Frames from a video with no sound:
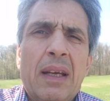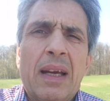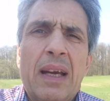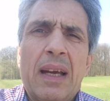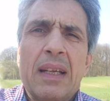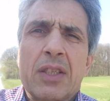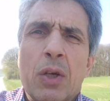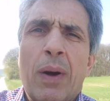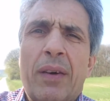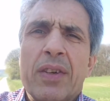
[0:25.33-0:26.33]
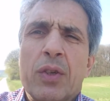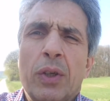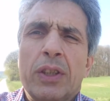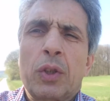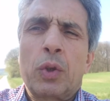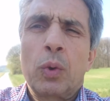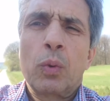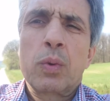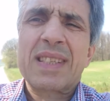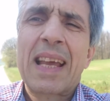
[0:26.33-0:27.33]
And so I resorted to
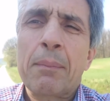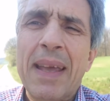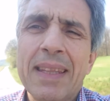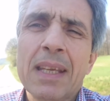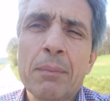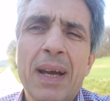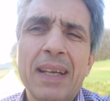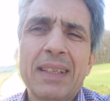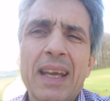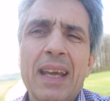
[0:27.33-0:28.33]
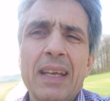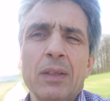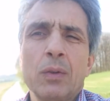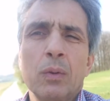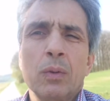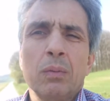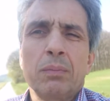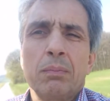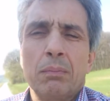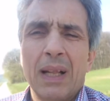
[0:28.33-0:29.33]
segmenting my day into
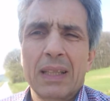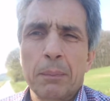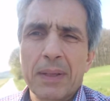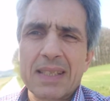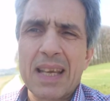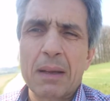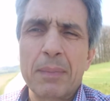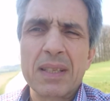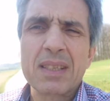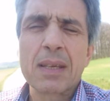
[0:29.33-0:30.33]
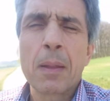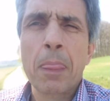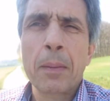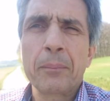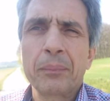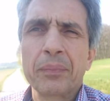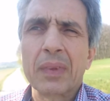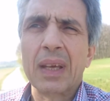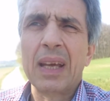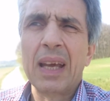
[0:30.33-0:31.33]
multiple segments,
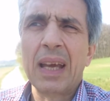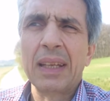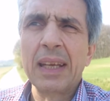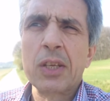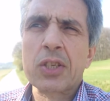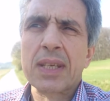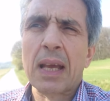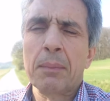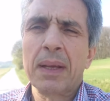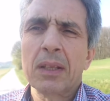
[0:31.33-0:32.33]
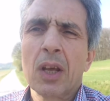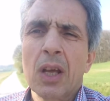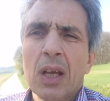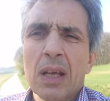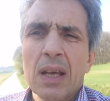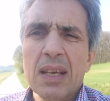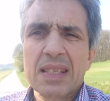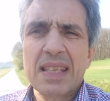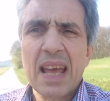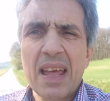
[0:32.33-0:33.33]
and each segment
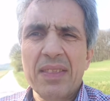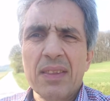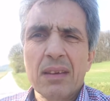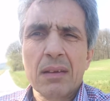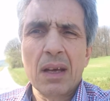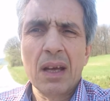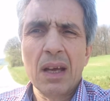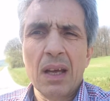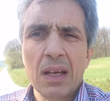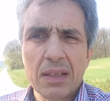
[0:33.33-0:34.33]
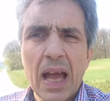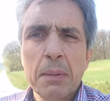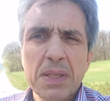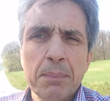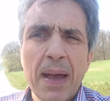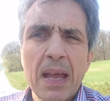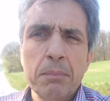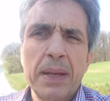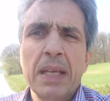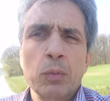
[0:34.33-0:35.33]
is then uh, a time
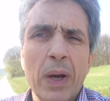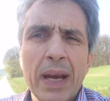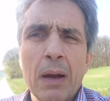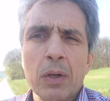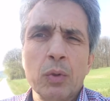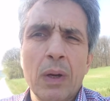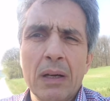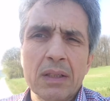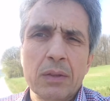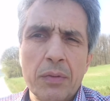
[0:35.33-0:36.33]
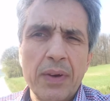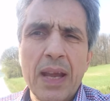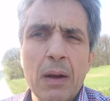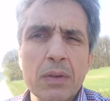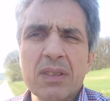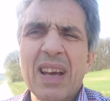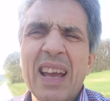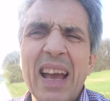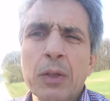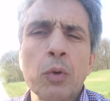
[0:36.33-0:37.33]
span, be it one hour, two hours, or three hours.
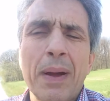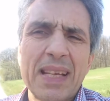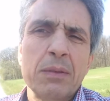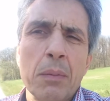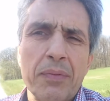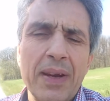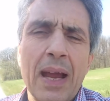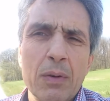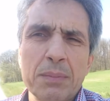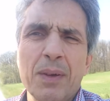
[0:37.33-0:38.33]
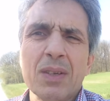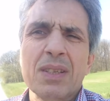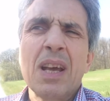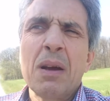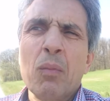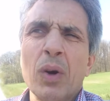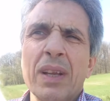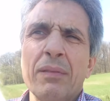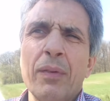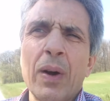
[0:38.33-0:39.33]
I, I do maximum three hours, because
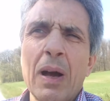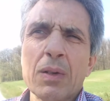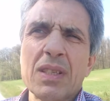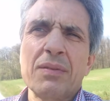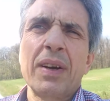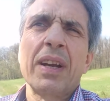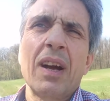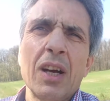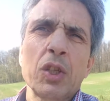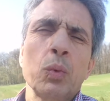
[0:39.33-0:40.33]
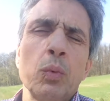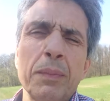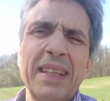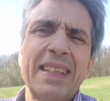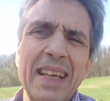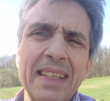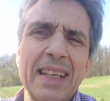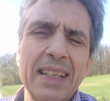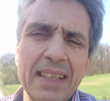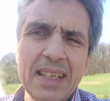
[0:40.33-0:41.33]
more than four hours is very hard to maintain
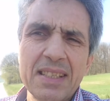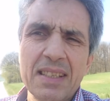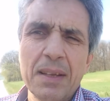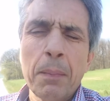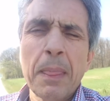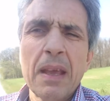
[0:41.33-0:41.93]
the intensity.